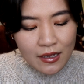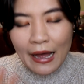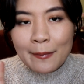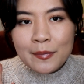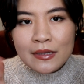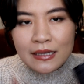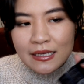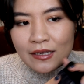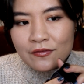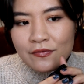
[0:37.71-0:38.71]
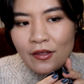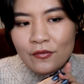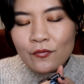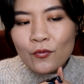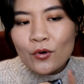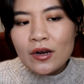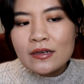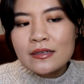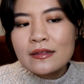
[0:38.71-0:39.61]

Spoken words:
I believe for